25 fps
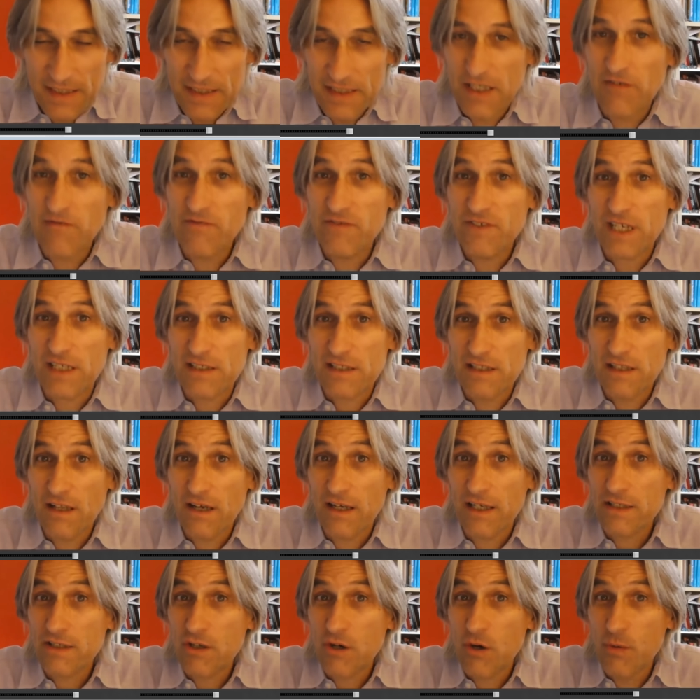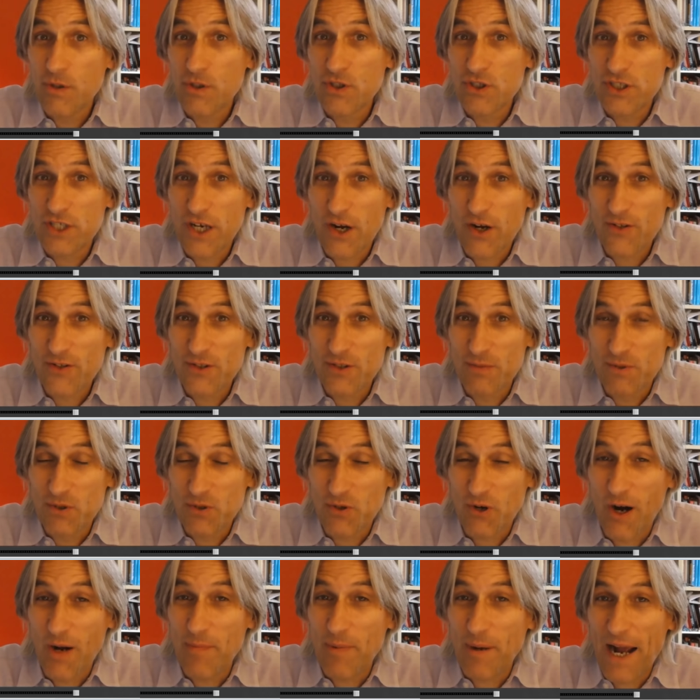Don't forget to like, comment, share, and
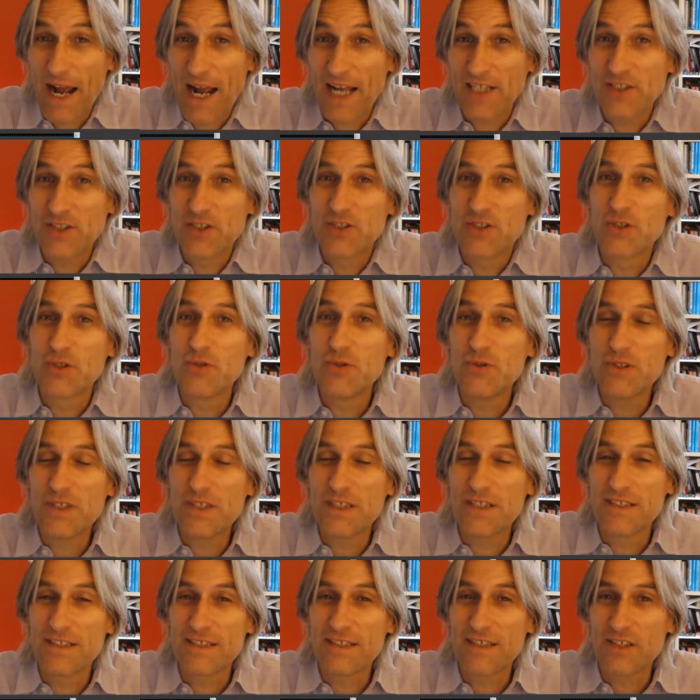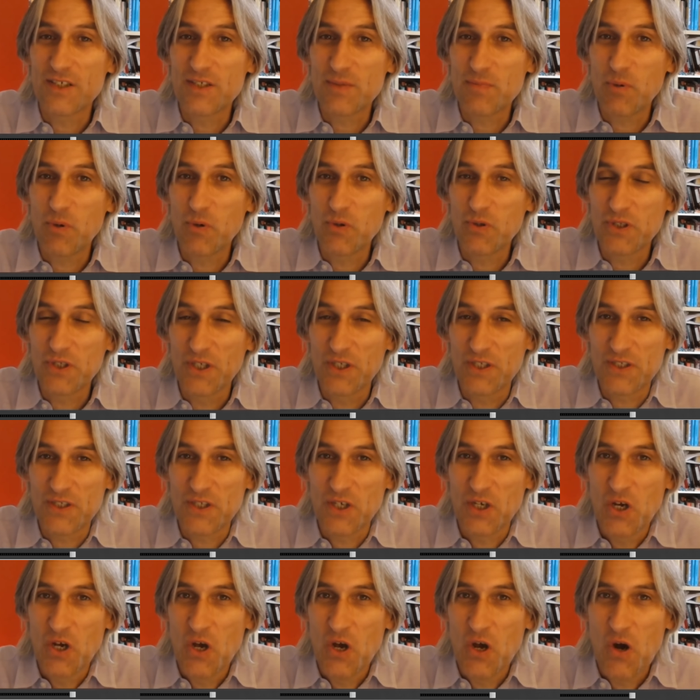subscribe, and do consider supporting
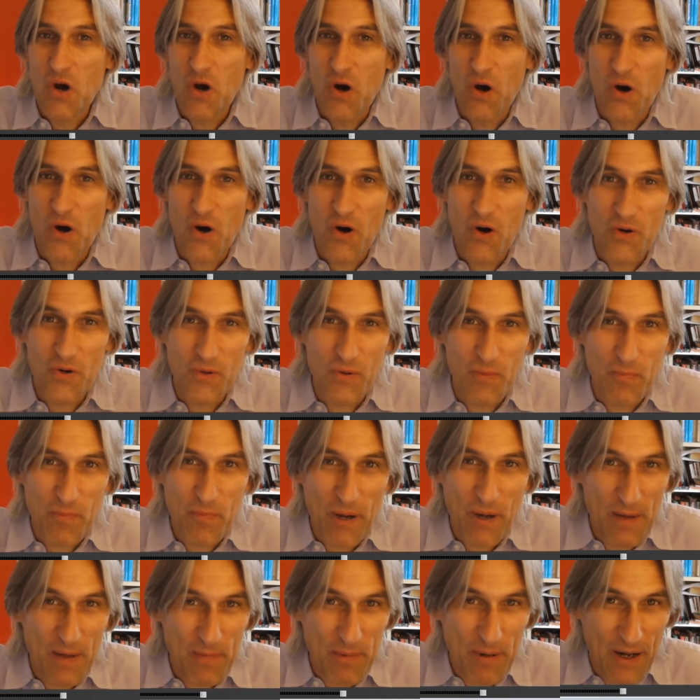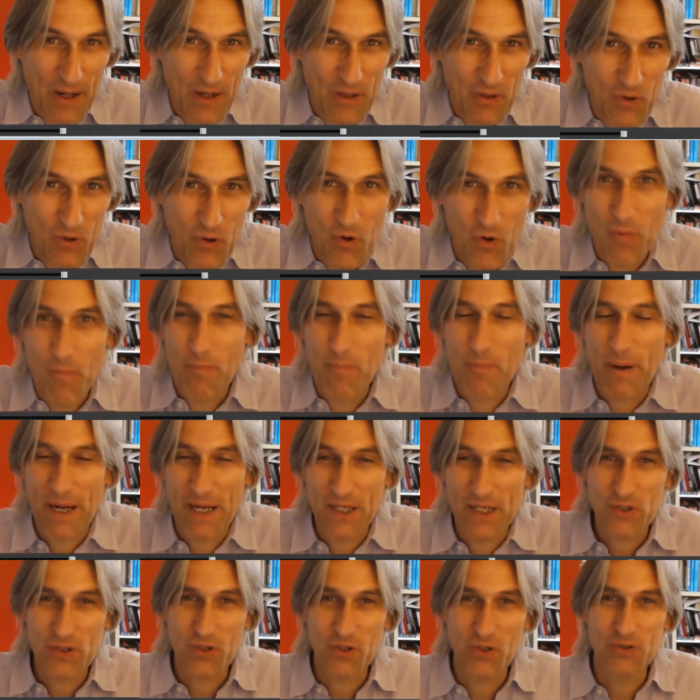us on PayPal or
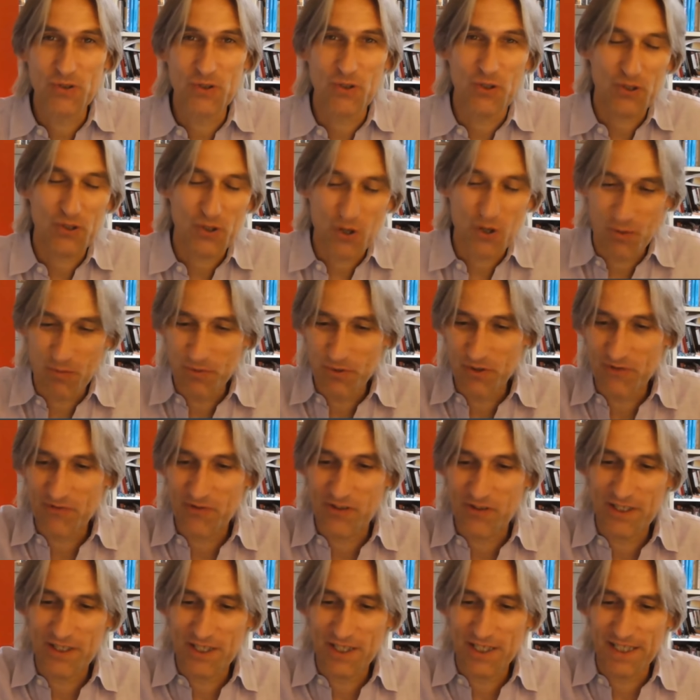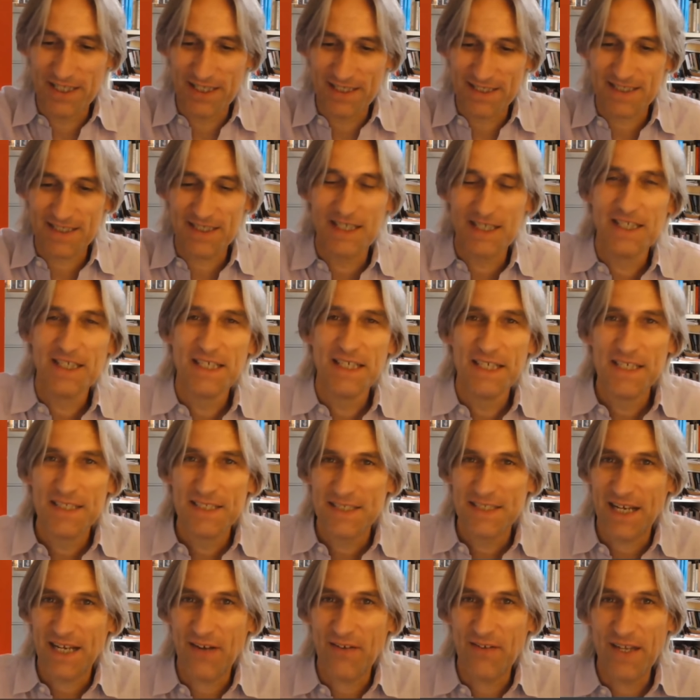patreon.com. You'll find the links
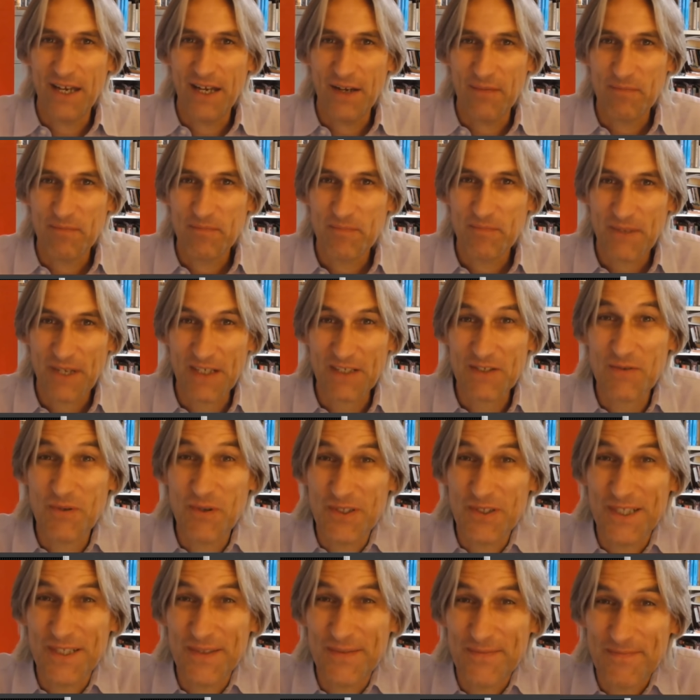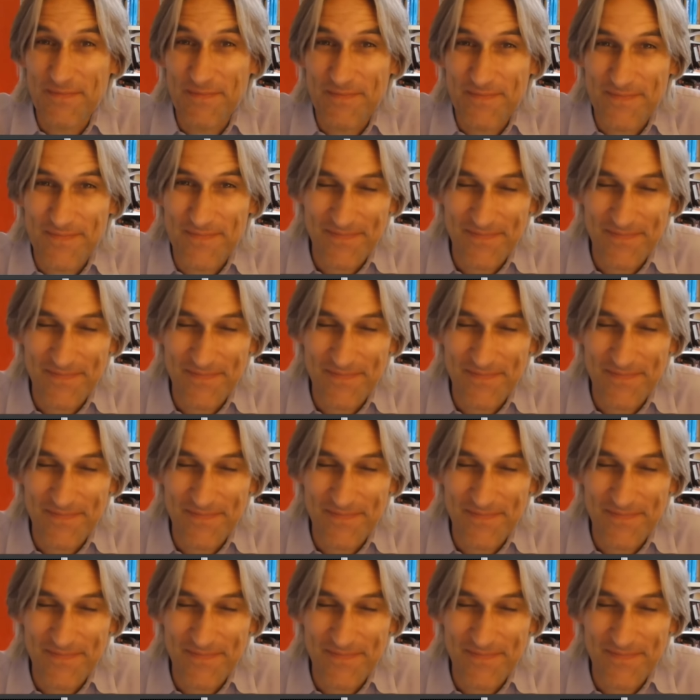down there. Thanks for watching.